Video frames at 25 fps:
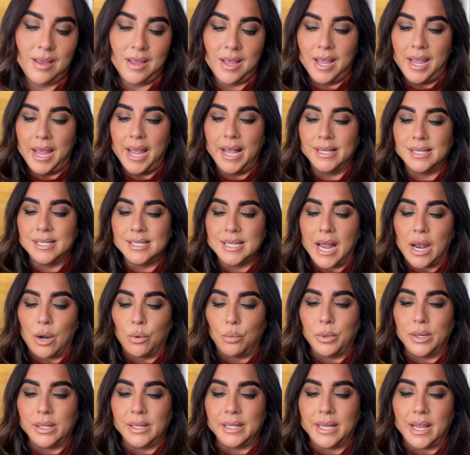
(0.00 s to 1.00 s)
it's not
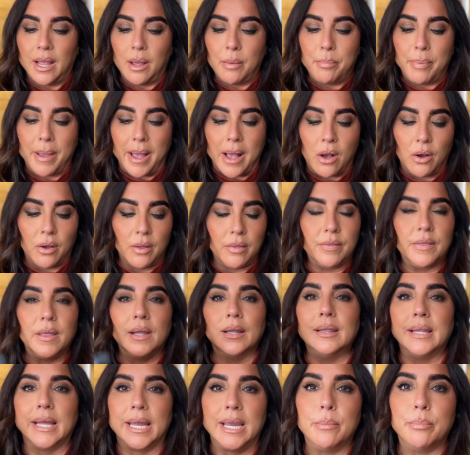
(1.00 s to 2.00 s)
really about the
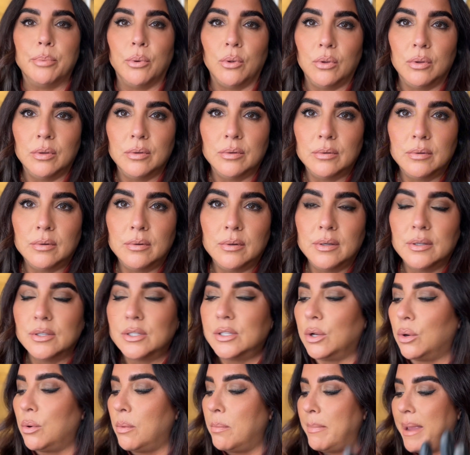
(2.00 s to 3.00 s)
label.
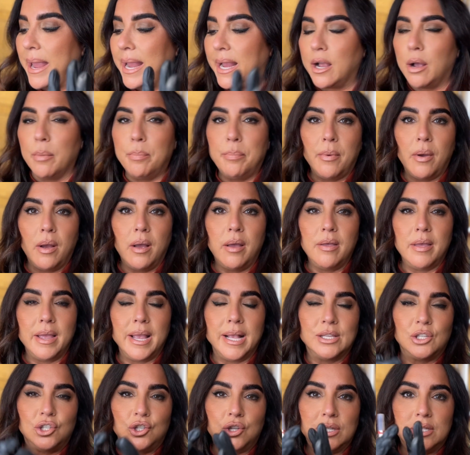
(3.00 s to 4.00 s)
So makeup,
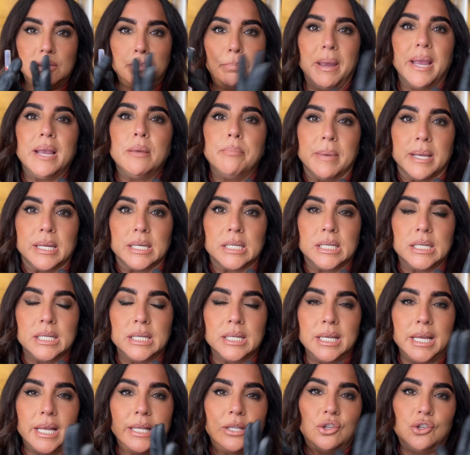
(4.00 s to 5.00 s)
it's just pigment.
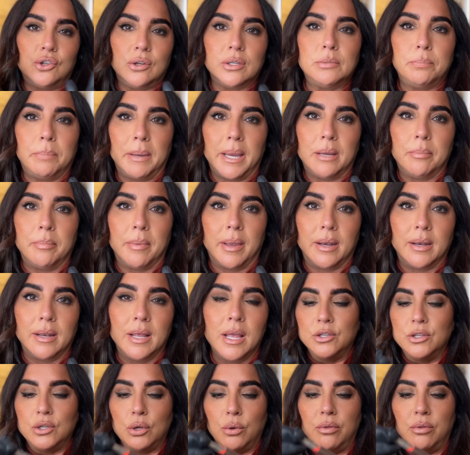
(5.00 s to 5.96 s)
It's just pigment. So